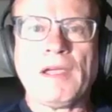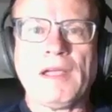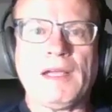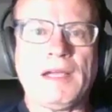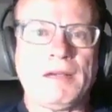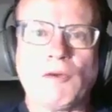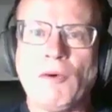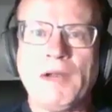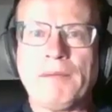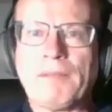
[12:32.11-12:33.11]
and
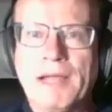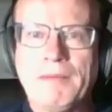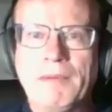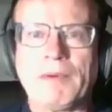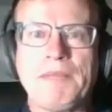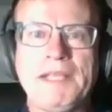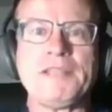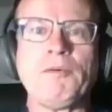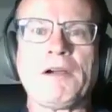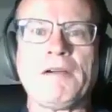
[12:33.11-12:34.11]
growing up, I remember
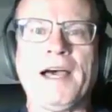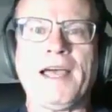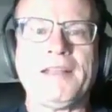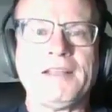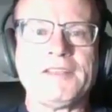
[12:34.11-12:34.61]
PT 109.